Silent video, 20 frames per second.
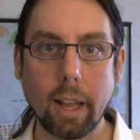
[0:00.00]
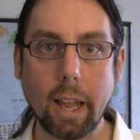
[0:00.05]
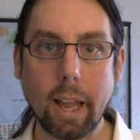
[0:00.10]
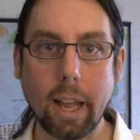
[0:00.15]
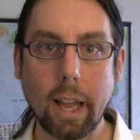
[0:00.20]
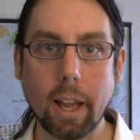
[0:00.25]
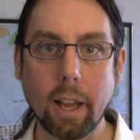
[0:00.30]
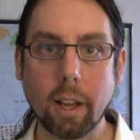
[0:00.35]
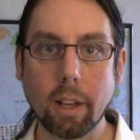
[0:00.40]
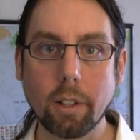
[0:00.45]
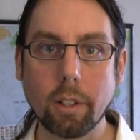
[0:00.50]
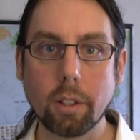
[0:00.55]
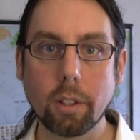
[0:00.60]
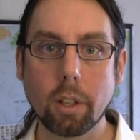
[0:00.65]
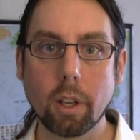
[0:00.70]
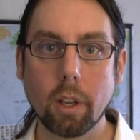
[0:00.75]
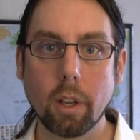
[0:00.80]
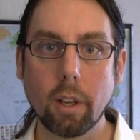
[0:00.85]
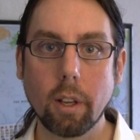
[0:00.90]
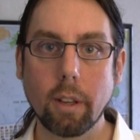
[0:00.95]

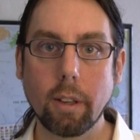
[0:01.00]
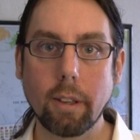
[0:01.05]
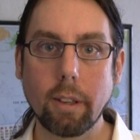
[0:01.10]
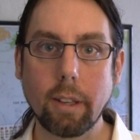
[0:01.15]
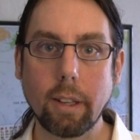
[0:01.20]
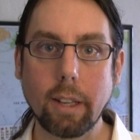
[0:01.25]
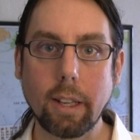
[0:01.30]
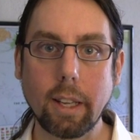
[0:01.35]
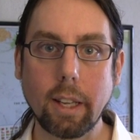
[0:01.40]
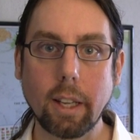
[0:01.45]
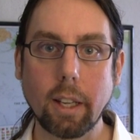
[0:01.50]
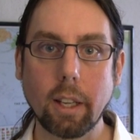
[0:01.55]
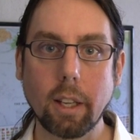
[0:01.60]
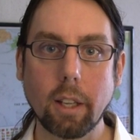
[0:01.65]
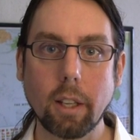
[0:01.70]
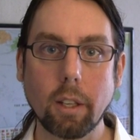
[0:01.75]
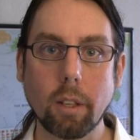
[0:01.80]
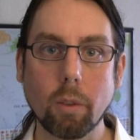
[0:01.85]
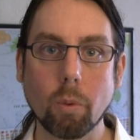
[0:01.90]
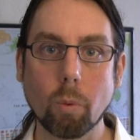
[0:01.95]
And
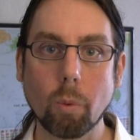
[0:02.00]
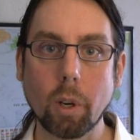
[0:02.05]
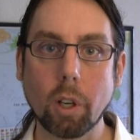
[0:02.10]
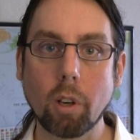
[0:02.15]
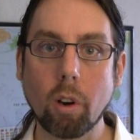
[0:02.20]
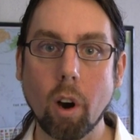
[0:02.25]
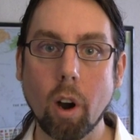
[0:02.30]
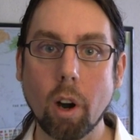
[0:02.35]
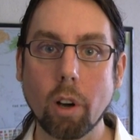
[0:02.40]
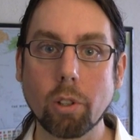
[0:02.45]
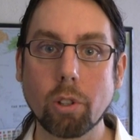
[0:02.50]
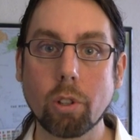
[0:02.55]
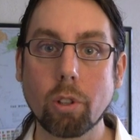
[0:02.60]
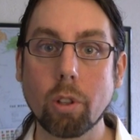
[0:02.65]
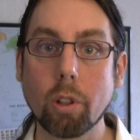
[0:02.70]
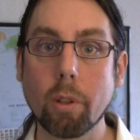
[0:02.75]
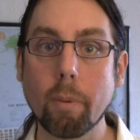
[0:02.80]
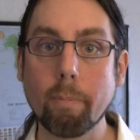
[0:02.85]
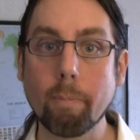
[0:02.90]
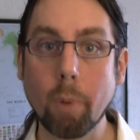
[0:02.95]
in regards
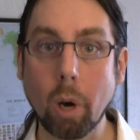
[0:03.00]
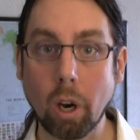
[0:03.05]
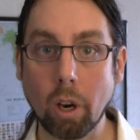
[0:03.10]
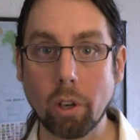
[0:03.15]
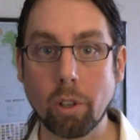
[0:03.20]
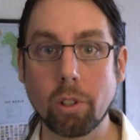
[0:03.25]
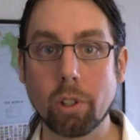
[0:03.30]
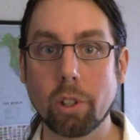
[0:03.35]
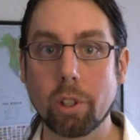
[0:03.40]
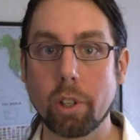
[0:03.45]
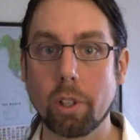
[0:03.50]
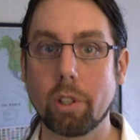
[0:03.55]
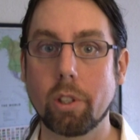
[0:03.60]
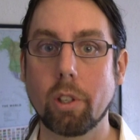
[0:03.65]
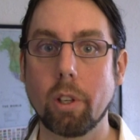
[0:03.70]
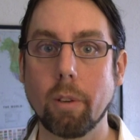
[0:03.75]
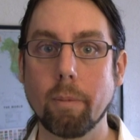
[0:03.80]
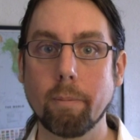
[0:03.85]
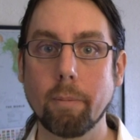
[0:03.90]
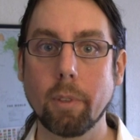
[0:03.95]
to the MERS
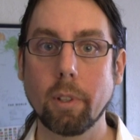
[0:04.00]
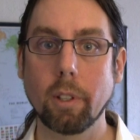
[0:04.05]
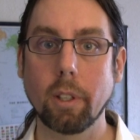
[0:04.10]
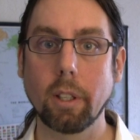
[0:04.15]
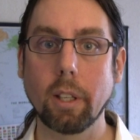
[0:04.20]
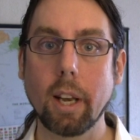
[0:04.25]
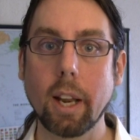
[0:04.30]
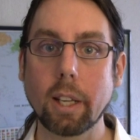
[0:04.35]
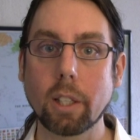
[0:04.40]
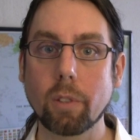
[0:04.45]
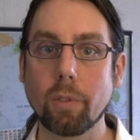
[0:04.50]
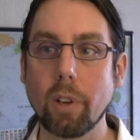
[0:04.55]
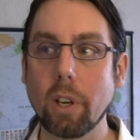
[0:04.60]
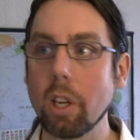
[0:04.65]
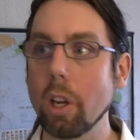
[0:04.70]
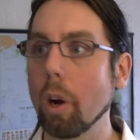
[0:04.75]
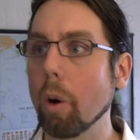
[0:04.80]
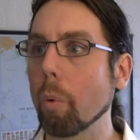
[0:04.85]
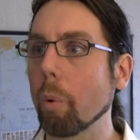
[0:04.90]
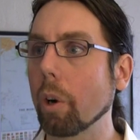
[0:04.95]
system, in the next
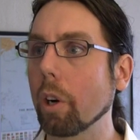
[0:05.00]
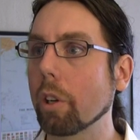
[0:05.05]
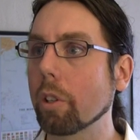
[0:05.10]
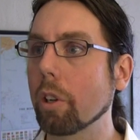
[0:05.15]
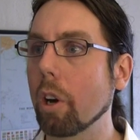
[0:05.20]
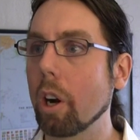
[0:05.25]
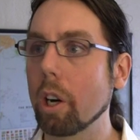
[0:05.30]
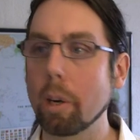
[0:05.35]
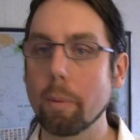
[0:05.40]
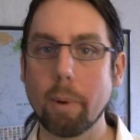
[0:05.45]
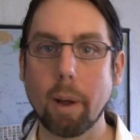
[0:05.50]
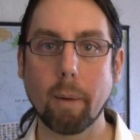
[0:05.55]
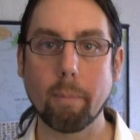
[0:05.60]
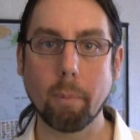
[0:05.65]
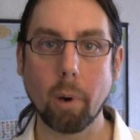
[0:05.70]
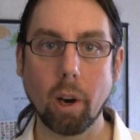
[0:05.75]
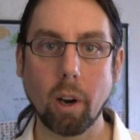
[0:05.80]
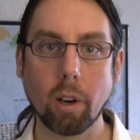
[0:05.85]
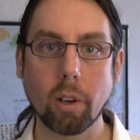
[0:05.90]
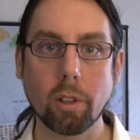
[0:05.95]
video we're going to talk about
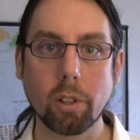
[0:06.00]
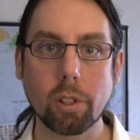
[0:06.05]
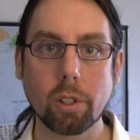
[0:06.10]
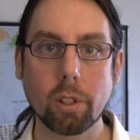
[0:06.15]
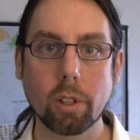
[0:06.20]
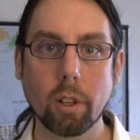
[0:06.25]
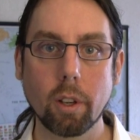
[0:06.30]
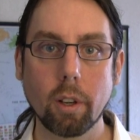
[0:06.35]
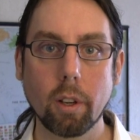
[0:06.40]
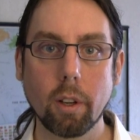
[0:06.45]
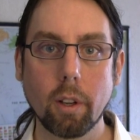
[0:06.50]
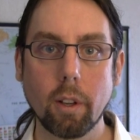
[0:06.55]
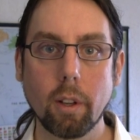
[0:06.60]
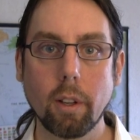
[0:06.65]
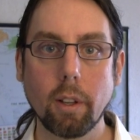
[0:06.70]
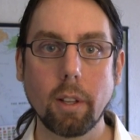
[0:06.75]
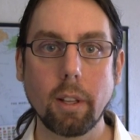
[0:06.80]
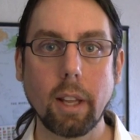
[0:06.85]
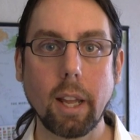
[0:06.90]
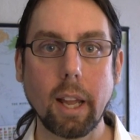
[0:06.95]
MERS,
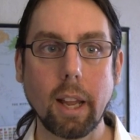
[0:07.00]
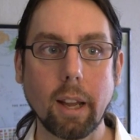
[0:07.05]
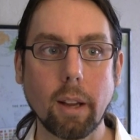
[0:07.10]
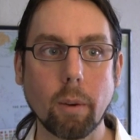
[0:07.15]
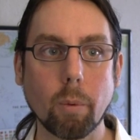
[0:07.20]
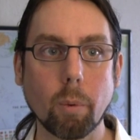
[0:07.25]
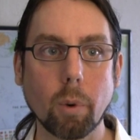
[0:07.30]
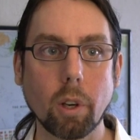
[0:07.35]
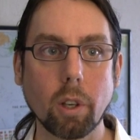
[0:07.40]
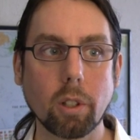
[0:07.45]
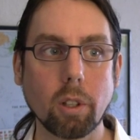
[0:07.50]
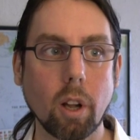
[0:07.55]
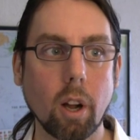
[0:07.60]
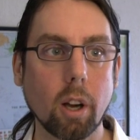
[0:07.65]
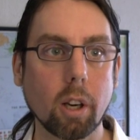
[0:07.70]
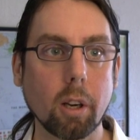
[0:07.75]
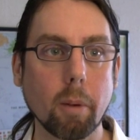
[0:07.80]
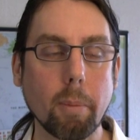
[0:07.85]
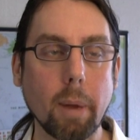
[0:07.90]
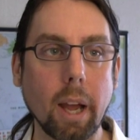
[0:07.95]
and we're going to
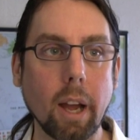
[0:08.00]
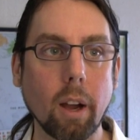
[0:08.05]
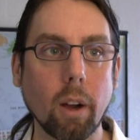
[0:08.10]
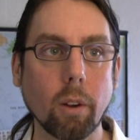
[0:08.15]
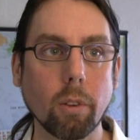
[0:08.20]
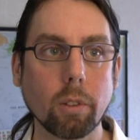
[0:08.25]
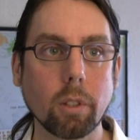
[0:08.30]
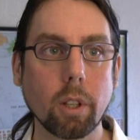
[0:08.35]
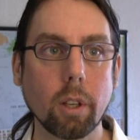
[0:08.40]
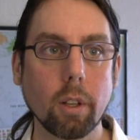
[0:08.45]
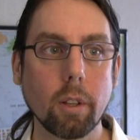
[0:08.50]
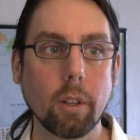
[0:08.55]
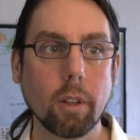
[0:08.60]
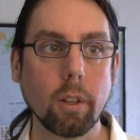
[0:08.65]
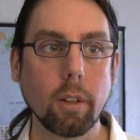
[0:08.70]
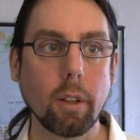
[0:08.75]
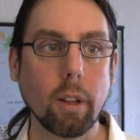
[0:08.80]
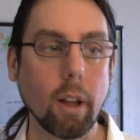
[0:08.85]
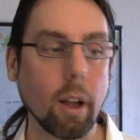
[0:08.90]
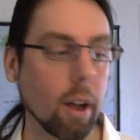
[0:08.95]
talk about
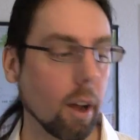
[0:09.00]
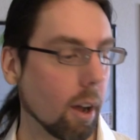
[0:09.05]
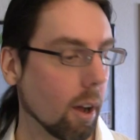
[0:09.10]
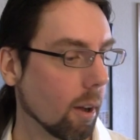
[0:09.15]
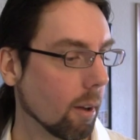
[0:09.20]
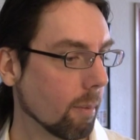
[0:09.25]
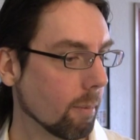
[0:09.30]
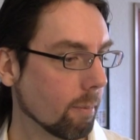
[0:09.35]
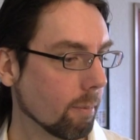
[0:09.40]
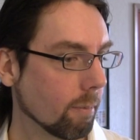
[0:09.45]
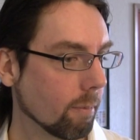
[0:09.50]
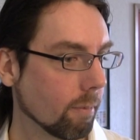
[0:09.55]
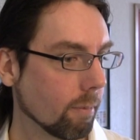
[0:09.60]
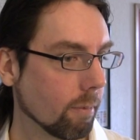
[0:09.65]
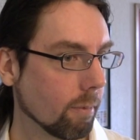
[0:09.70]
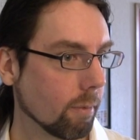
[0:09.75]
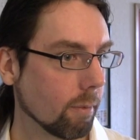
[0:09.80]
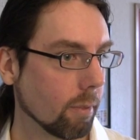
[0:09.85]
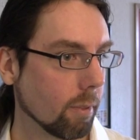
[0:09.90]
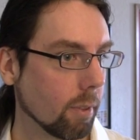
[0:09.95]

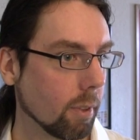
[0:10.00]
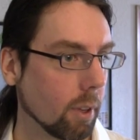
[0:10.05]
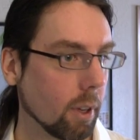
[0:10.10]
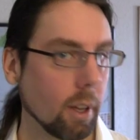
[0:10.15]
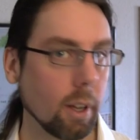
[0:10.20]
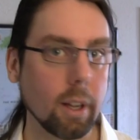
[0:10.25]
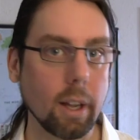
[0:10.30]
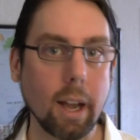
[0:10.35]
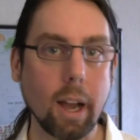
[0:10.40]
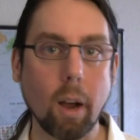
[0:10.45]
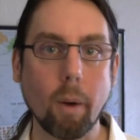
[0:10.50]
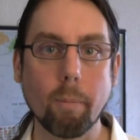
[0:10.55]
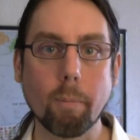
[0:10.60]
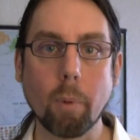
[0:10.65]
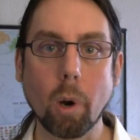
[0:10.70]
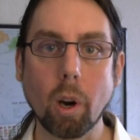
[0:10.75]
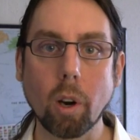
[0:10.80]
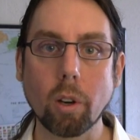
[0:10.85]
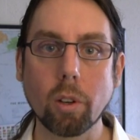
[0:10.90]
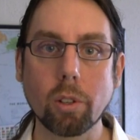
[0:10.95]
how
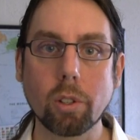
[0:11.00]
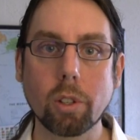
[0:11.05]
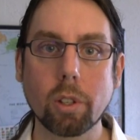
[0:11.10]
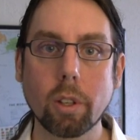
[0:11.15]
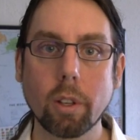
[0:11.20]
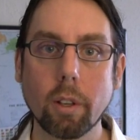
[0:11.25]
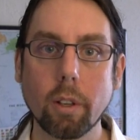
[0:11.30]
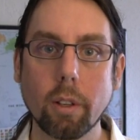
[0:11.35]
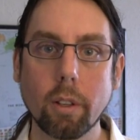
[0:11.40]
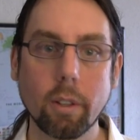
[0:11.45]
MERS